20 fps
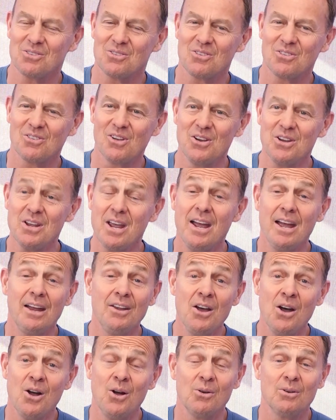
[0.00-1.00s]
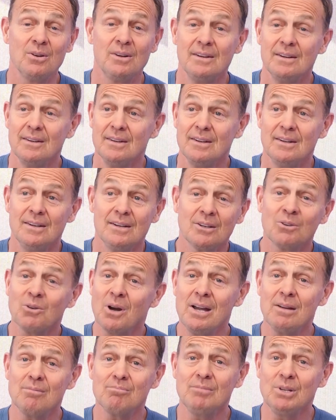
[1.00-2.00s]
So,
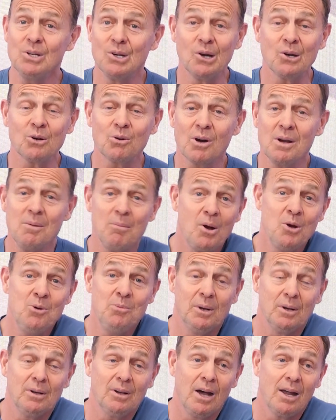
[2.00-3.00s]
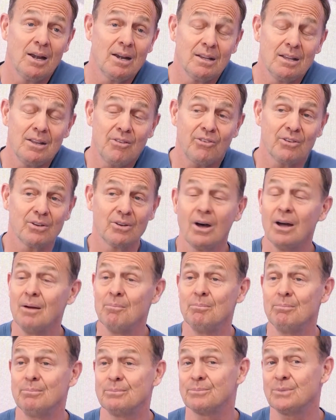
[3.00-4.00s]
great, great moment. And listen,
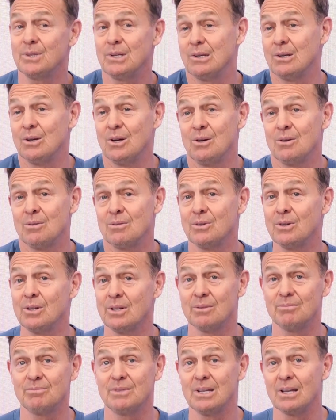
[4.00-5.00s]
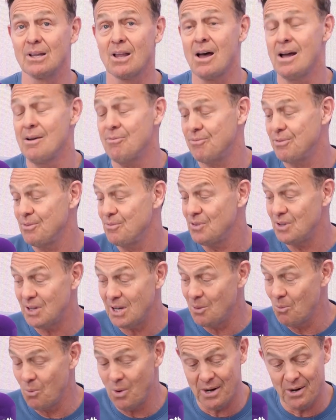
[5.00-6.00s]
you're in life, if you
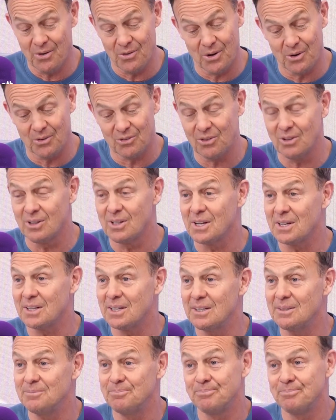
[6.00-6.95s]
get one of those, you're lucky.